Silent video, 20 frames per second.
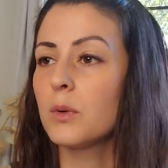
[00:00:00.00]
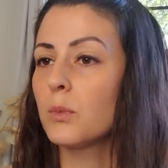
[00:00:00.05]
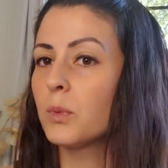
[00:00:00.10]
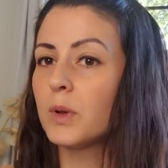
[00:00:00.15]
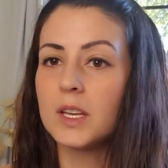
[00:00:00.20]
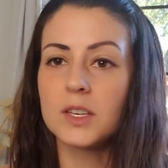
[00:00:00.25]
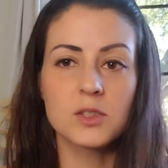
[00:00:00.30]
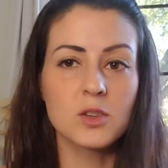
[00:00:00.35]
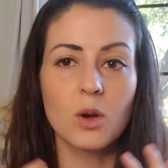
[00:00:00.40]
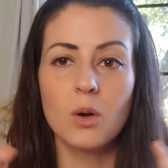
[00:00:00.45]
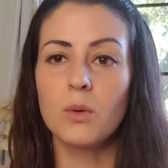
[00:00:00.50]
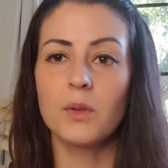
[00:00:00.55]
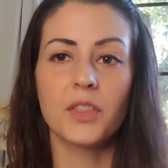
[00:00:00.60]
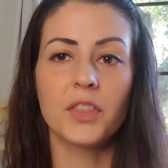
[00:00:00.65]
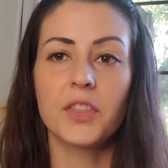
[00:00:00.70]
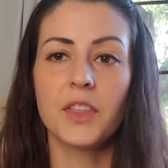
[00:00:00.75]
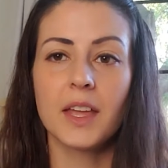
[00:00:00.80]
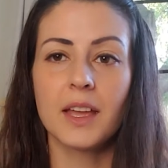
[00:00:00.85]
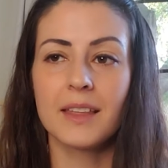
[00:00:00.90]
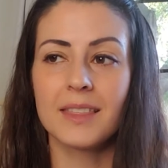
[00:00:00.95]
We don't
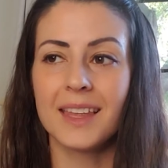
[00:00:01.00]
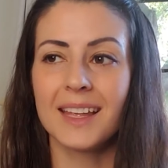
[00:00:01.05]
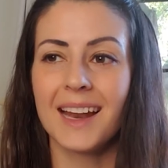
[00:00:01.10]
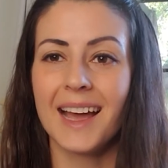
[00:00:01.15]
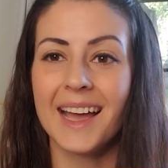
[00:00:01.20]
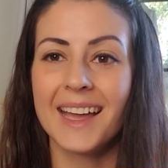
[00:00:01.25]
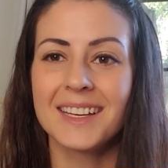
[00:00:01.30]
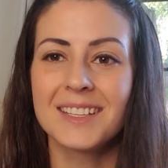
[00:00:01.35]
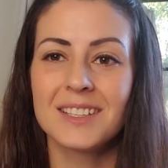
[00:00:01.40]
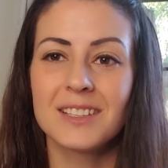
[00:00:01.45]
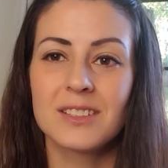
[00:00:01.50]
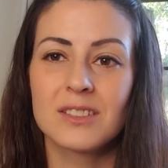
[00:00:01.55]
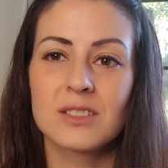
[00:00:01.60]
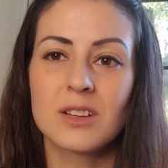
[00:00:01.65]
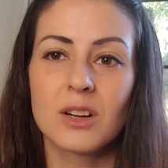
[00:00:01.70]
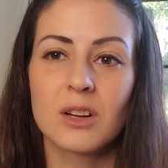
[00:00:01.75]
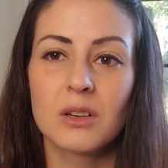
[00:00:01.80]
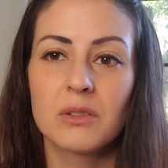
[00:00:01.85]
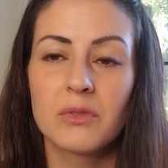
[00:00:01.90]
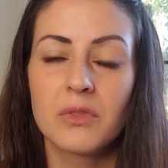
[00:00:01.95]
think that I
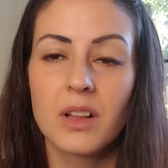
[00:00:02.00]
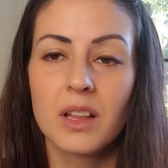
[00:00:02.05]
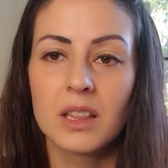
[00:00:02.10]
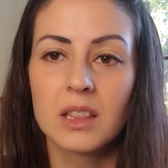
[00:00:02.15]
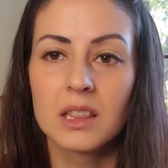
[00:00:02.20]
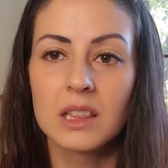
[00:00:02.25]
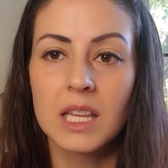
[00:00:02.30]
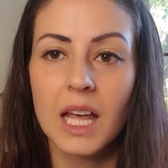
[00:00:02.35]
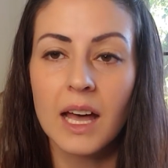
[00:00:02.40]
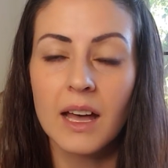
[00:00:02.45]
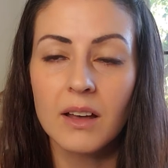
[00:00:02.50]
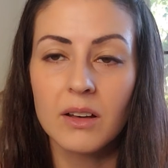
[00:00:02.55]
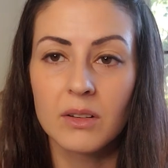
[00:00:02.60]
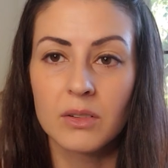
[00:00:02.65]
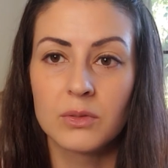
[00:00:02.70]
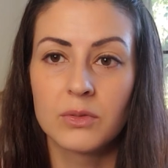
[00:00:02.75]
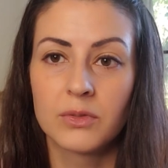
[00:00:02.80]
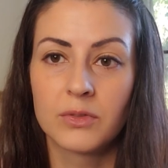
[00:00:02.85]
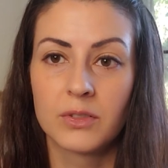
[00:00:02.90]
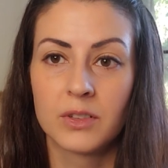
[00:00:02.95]
deserve
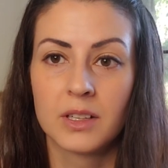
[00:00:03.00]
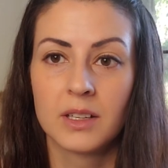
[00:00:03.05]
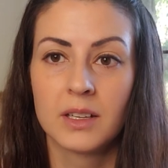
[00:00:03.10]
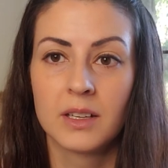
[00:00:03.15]
love.